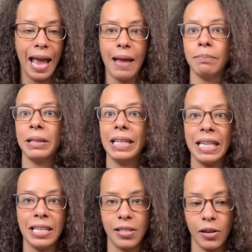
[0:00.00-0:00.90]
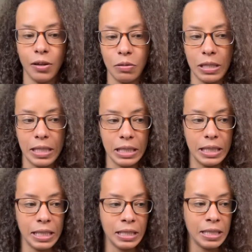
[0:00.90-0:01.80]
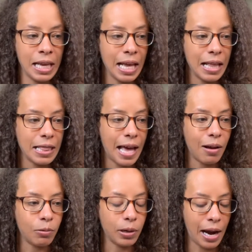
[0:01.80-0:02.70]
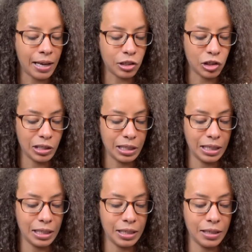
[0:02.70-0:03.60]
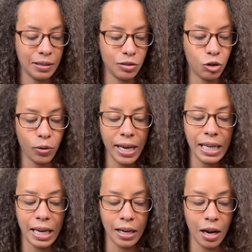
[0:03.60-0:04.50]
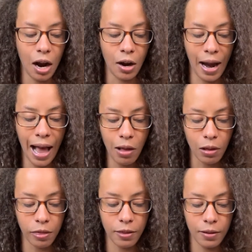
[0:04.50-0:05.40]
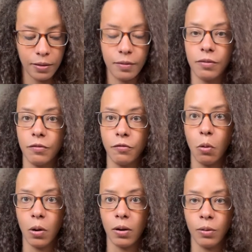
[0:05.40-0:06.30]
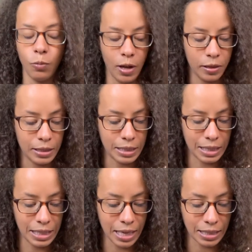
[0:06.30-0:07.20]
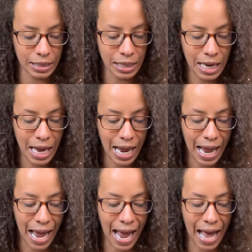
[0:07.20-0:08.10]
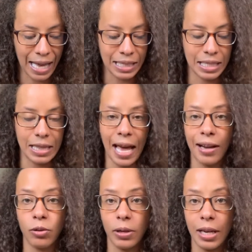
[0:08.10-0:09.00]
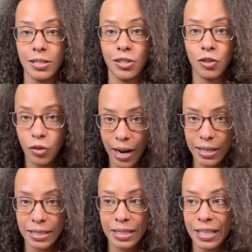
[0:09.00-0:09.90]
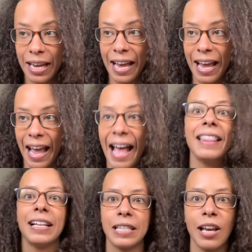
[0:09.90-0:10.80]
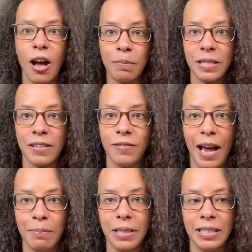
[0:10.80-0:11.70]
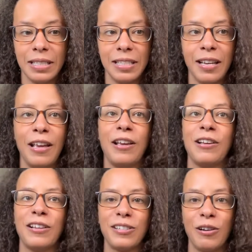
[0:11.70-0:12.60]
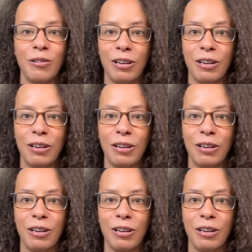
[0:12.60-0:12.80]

and please our own senses that we're actually trading our health for wealth and success. And that creates stress, and that's the opposite of happiness. So